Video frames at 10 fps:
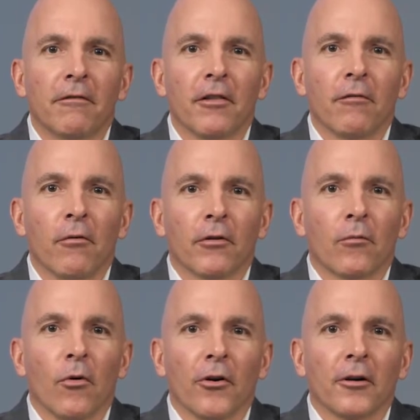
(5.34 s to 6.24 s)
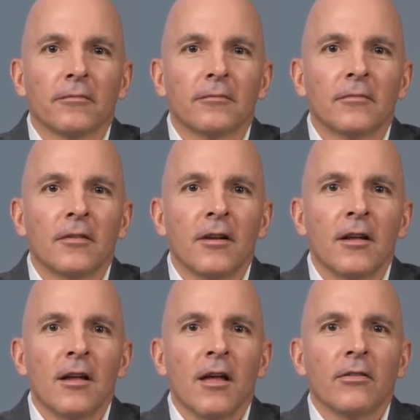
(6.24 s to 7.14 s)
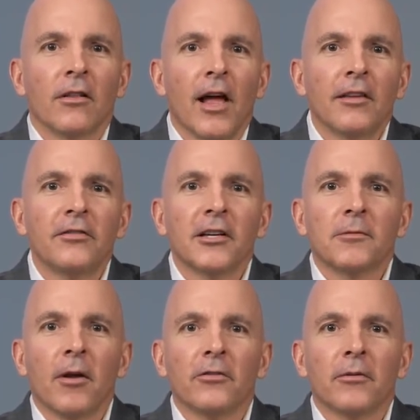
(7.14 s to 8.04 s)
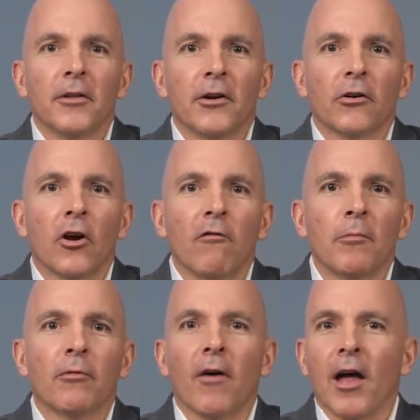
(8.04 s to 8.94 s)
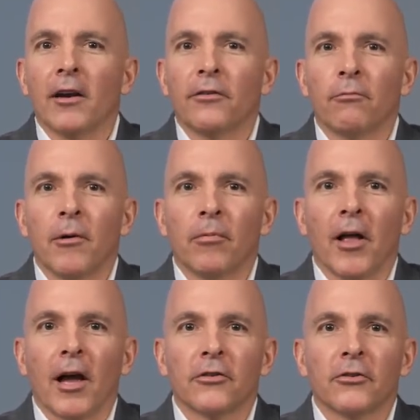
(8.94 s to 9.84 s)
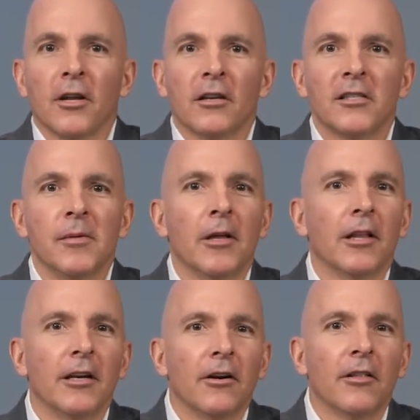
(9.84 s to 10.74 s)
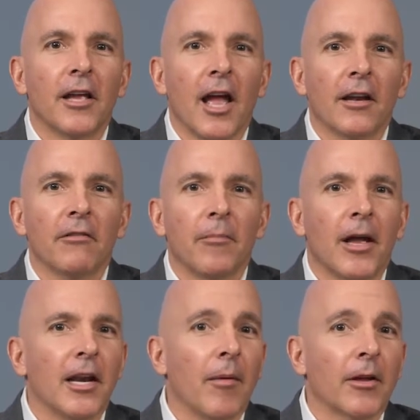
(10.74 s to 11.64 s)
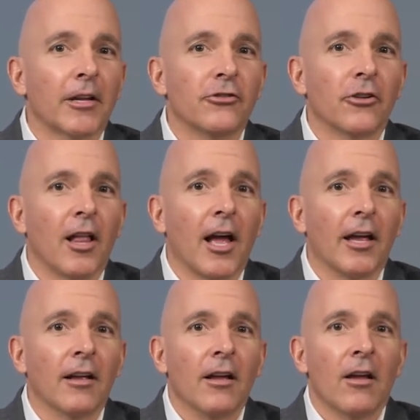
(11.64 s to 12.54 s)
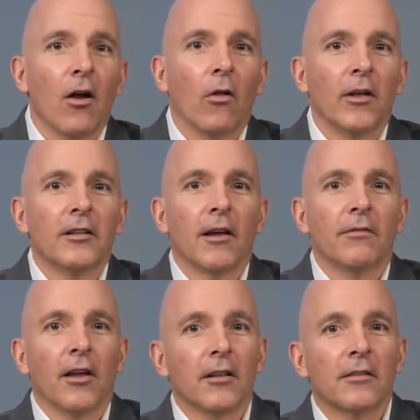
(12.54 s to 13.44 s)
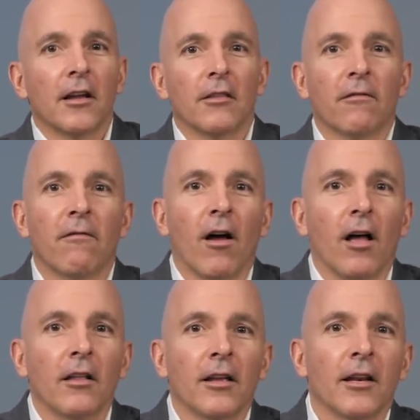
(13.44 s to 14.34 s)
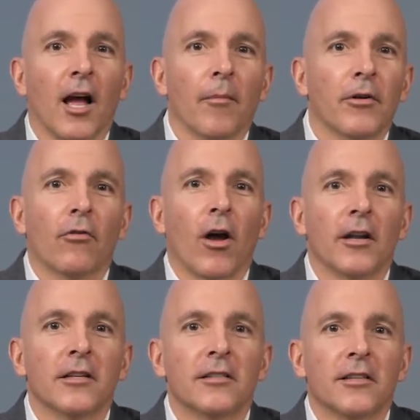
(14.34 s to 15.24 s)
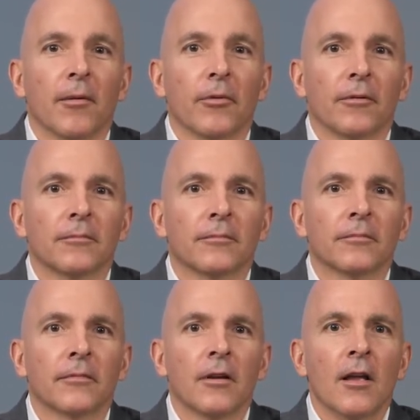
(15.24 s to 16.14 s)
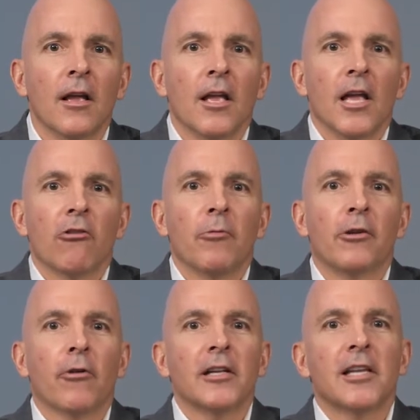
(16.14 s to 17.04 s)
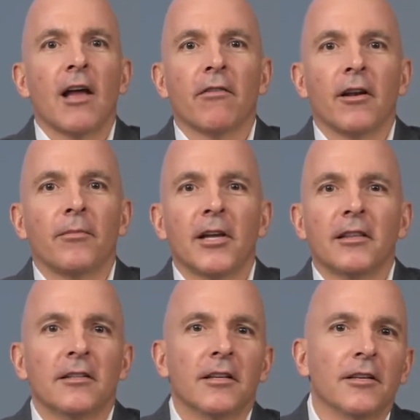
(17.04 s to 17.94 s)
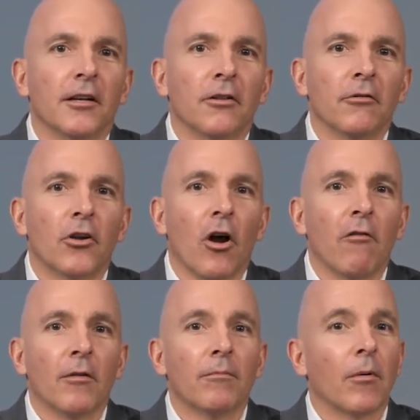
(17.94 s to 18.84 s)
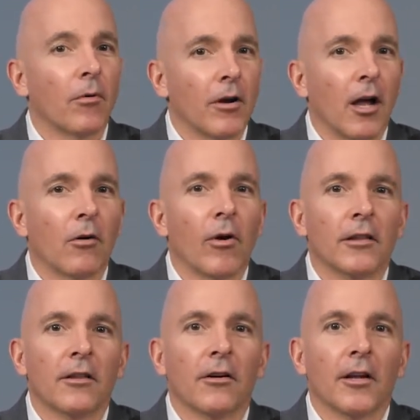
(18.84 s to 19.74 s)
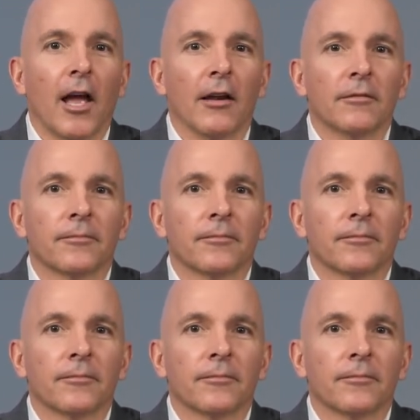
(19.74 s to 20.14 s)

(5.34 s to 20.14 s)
for the fourth quarter. The last six months of the year, COVID provided us whiplash, seemingly near the end of the pandemic in July, only to have Delta in the fall and Omicron in December. It would be great to have an update that didn't include COVID, but we're not quite there yet.